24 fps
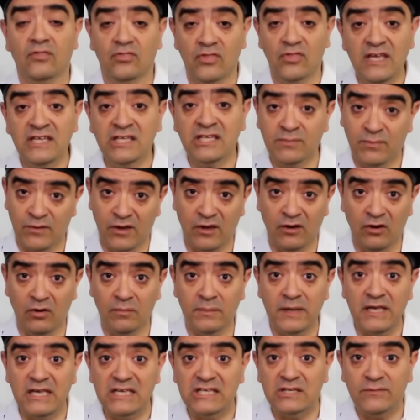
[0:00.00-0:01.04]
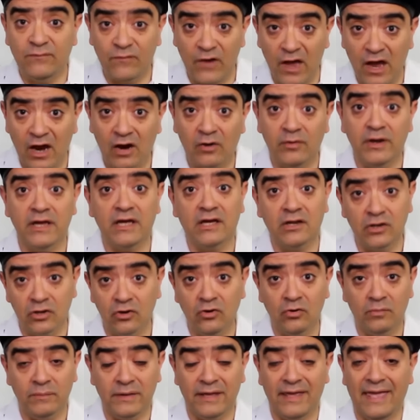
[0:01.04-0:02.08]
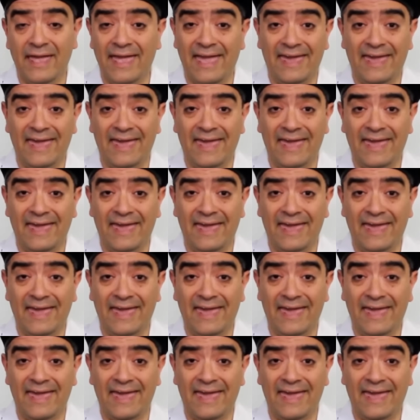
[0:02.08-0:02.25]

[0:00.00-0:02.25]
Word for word: This film is very gloomy